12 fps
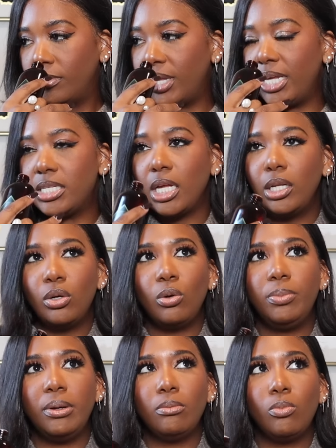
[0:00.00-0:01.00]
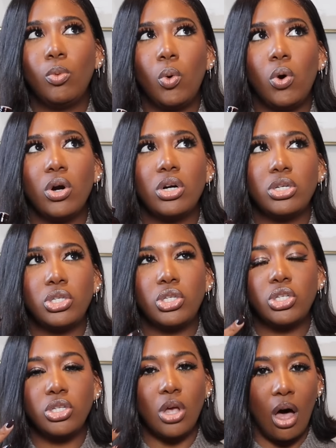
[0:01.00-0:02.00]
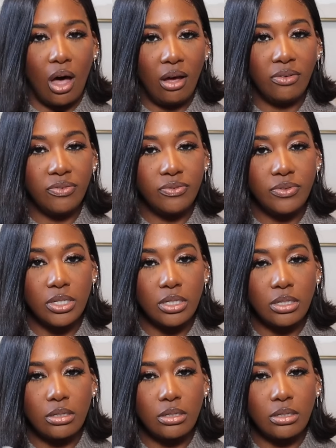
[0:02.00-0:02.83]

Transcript: is a little bit more soft,